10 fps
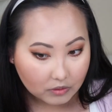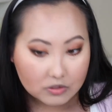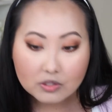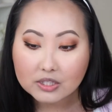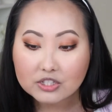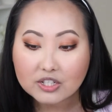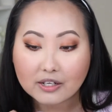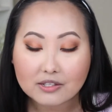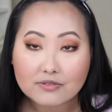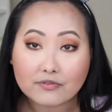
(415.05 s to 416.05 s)
So this
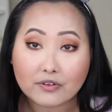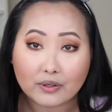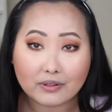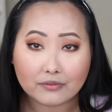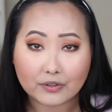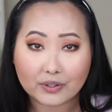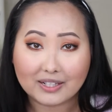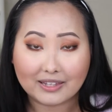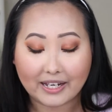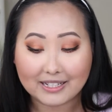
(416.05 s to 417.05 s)
shade is very, very
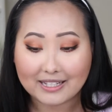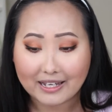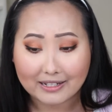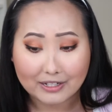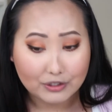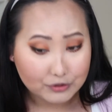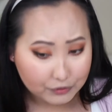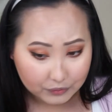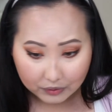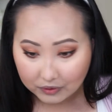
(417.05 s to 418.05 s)
light and
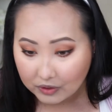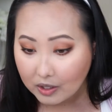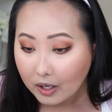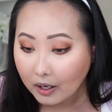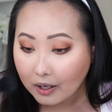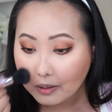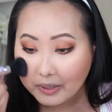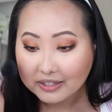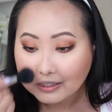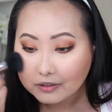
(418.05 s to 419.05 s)
neutral.
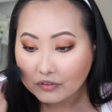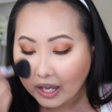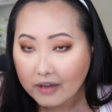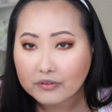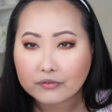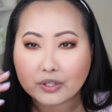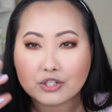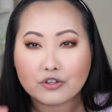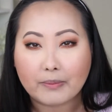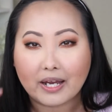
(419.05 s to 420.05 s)
I think if you have a
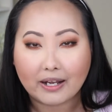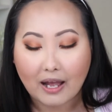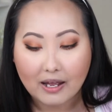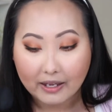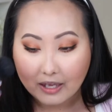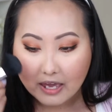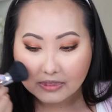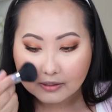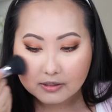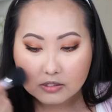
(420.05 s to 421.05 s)
very dramatic eye, I
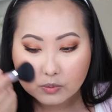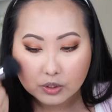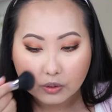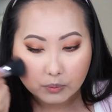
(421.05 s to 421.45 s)
think this would go